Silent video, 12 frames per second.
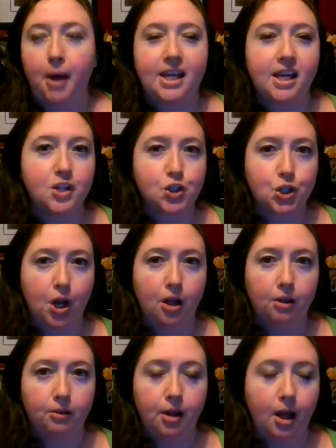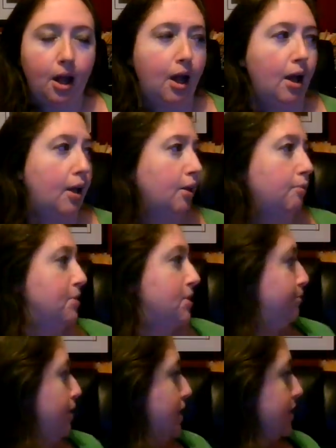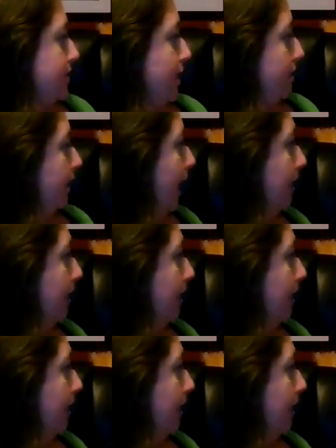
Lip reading: pycanidol, different things like